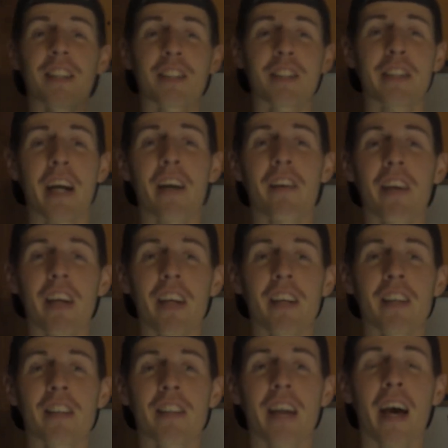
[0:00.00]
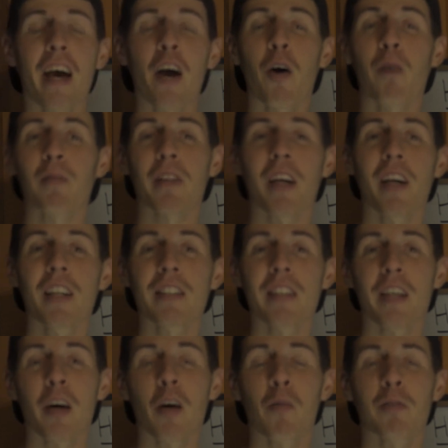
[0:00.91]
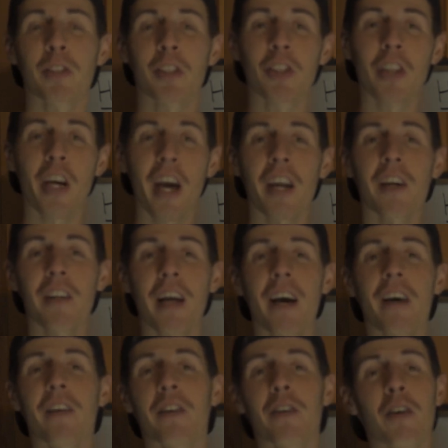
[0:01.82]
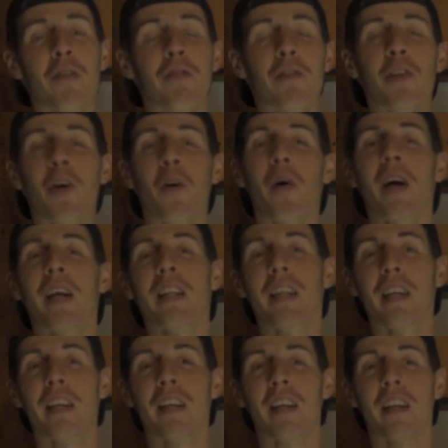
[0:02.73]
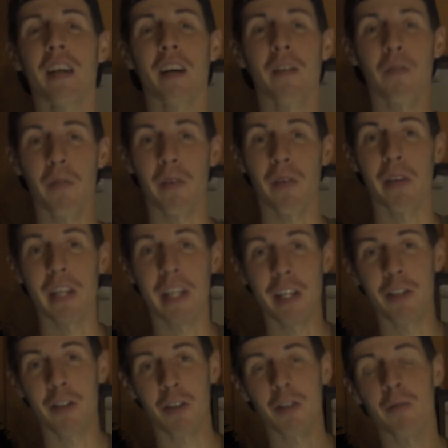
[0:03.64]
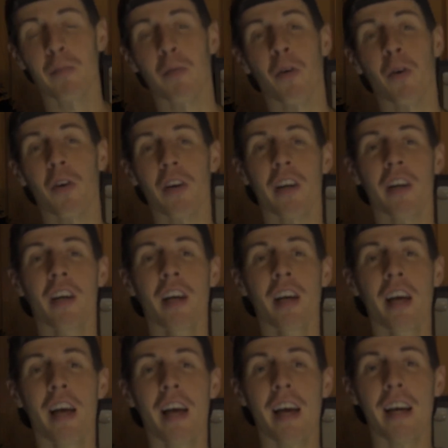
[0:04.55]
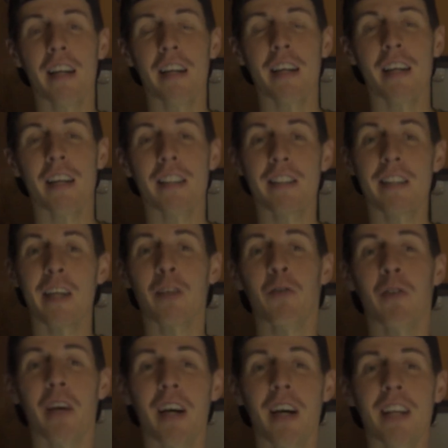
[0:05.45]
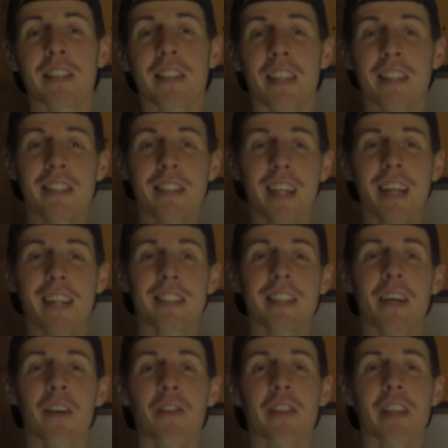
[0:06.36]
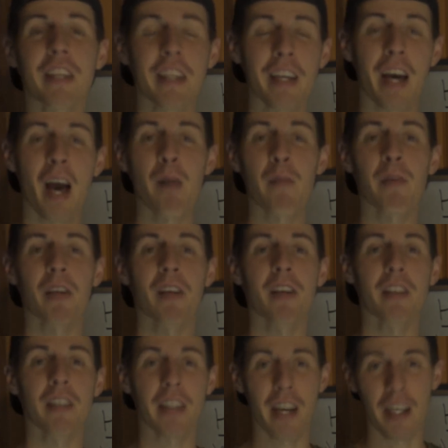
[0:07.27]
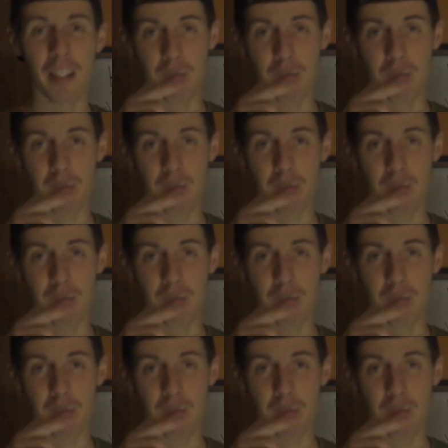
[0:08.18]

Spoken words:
Share it. That helps us. It helps the channel out. You have no idea. We need your support. And thank you, guys. Stay stealthy. Happy hunting.